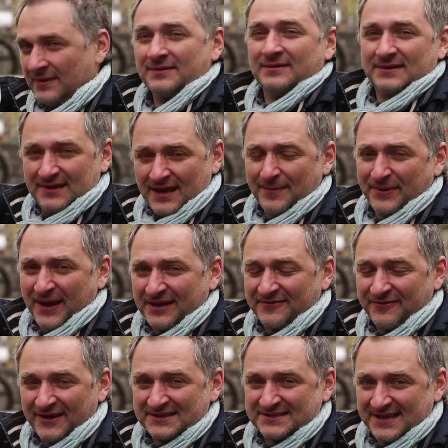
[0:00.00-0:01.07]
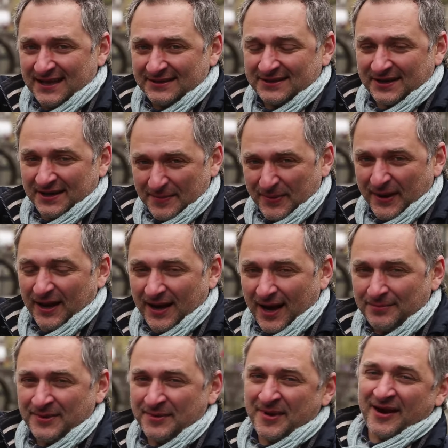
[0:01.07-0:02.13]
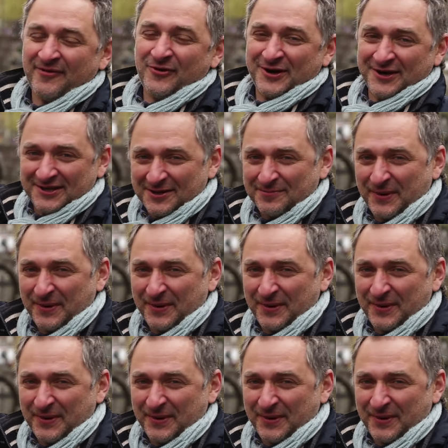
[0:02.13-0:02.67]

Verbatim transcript: and the program World Markets invite you to